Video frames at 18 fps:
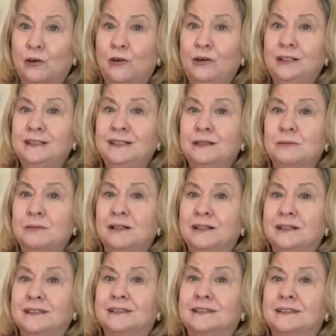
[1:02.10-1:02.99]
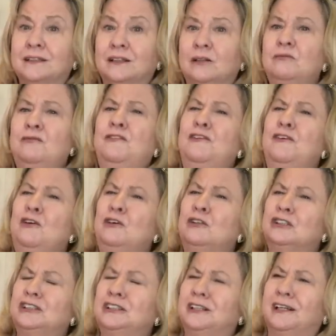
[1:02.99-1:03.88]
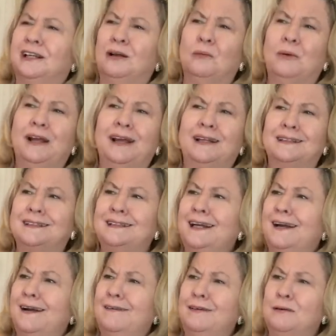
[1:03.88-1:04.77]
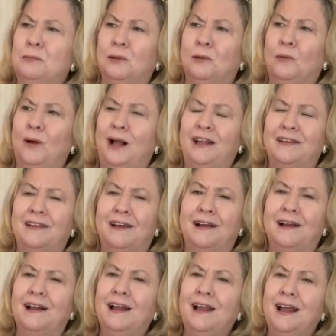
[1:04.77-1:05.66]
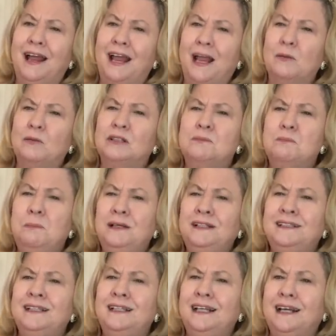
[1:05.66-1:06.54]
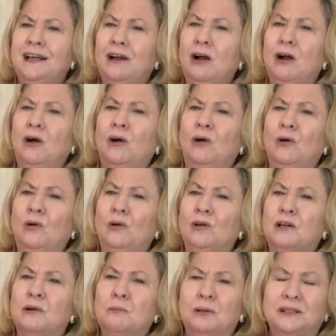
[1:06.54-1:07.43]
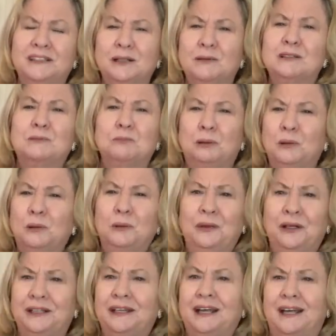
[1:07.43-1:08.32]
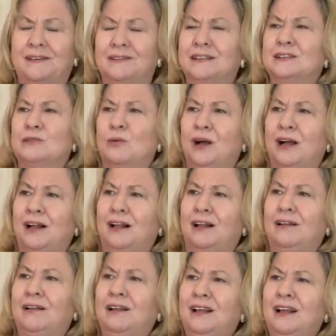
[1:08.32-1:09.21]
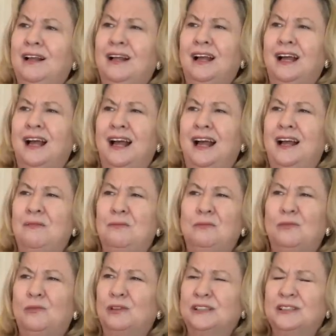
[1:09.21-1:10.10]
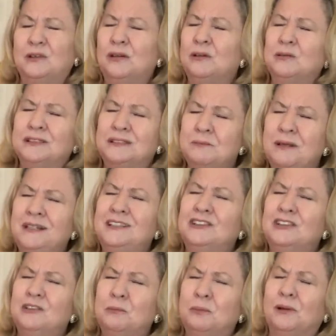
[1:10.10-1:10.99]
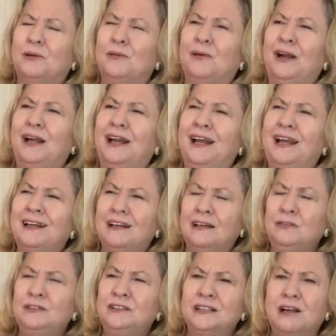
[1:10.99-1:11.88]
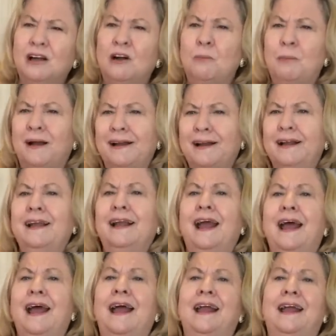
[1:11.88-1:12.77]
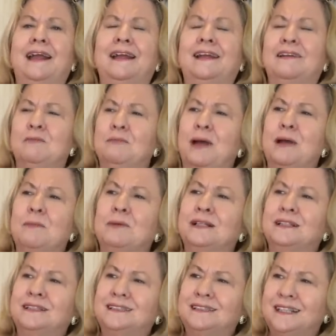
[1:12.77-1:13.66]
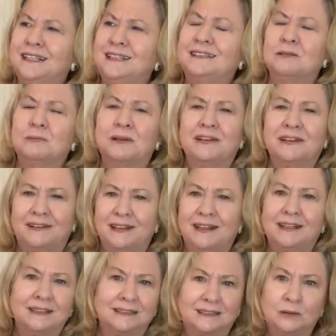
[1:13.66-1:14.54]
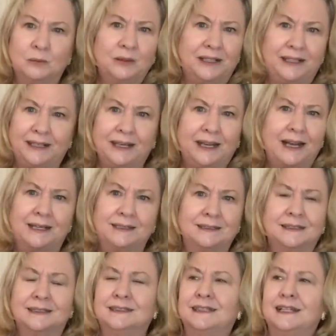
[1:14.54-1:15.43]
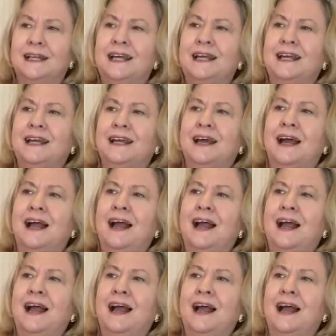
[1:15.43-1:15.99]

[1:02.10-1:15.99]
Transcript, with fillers: Christmas. Unfortunately, we had terrible weather. It was bitterly cold, but it was pouring down as well. Um, so it was miserable, really. I'd love to go back again and maybe see some of the things that we didn't get to see.